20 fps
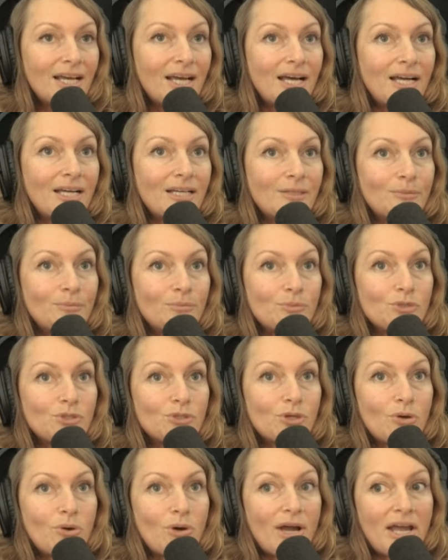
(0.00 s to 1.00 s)
Um,
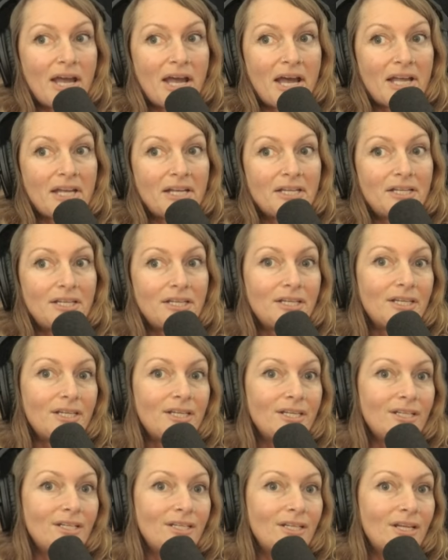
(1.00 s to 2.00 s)
so I added
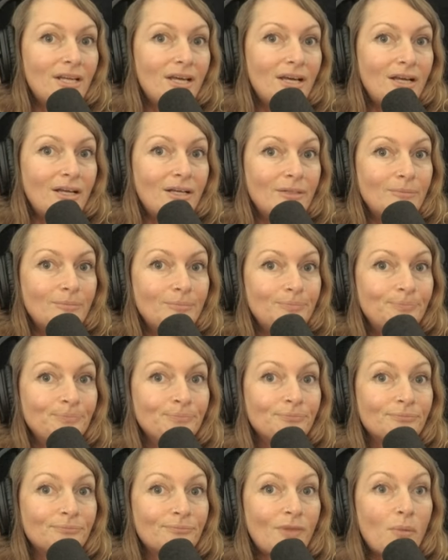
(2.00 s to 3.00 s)
in um,
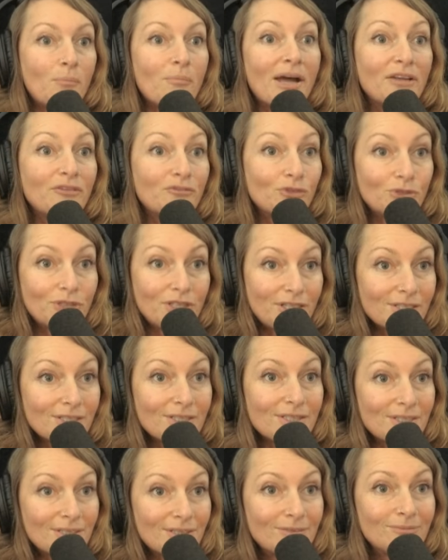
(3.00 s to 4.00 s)

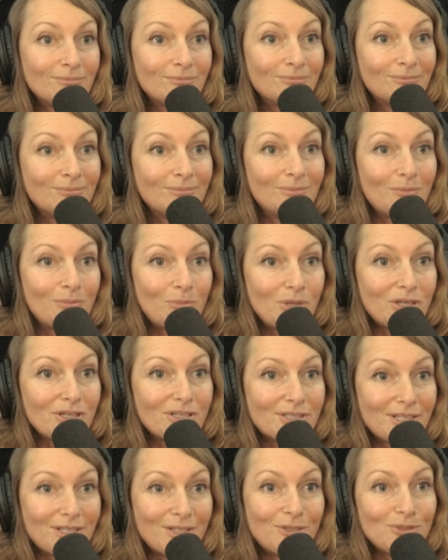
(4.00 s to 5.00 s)
mindfulness
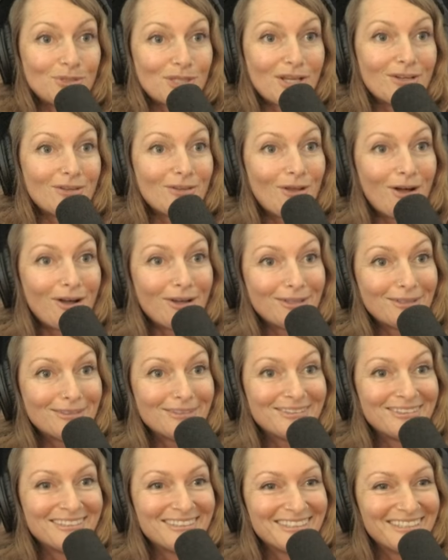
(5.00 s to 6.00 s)
because I use that a lot
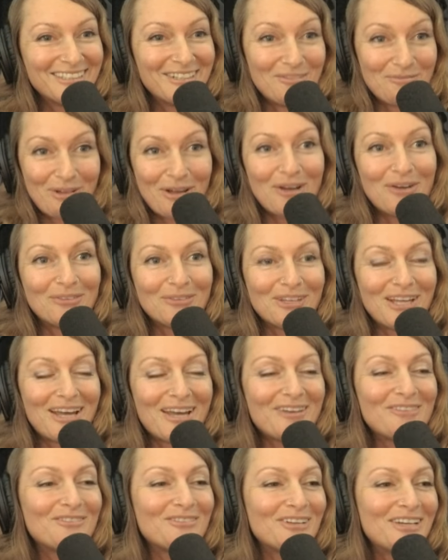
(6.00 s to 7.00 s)
mm-hmm. in my own
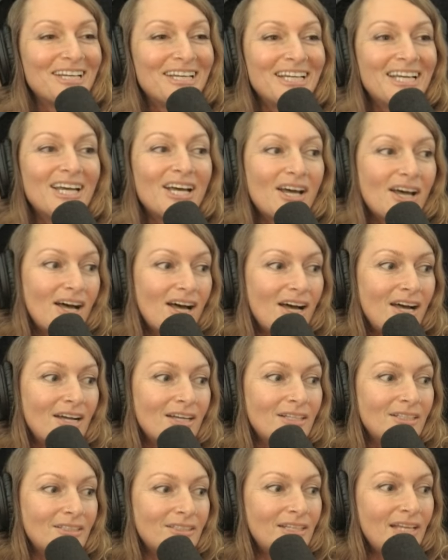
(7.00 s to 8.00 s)
life. Uh,
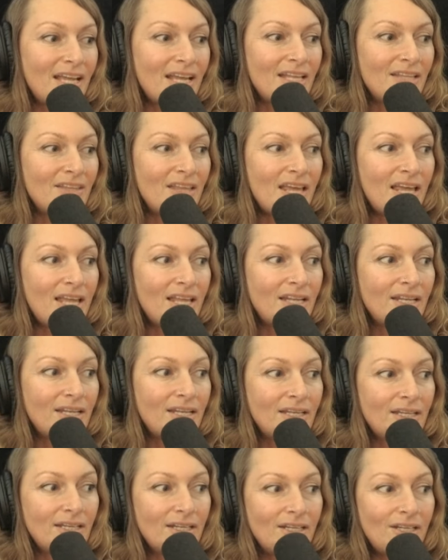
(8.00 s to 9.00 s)
and
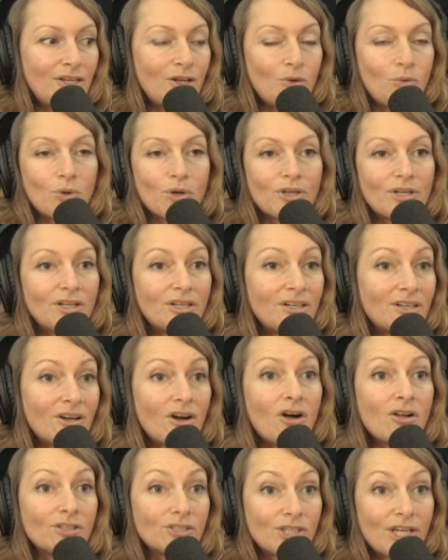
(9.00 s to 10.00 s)
then, you know, working in a
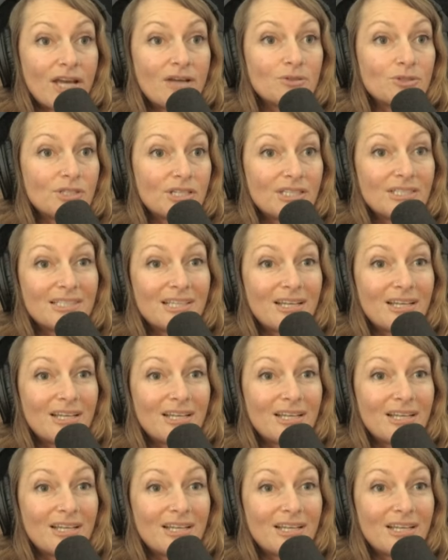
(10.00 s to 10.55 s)
college counseling